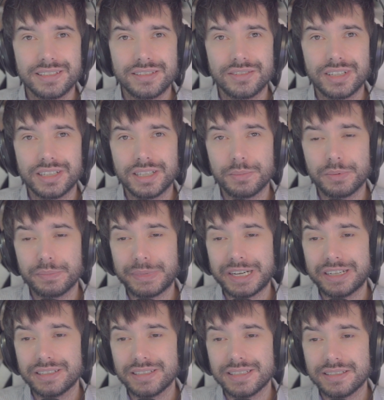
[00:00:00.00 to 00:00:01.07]
you can keep in
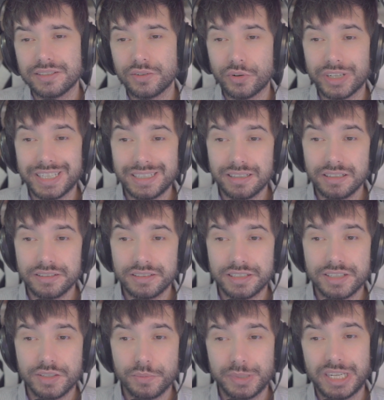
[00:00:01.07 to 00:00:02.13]
mind is your healer
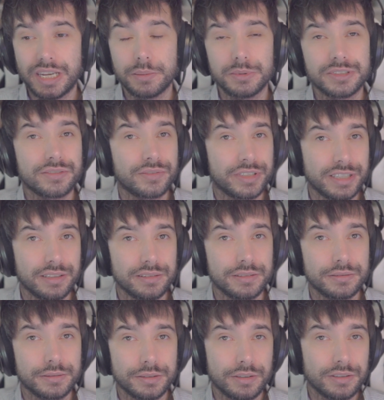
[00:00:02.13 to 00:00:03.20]
needs to be able to heal you
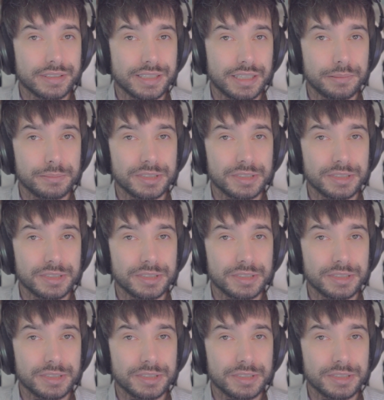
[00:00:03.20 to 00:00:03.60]
at all times.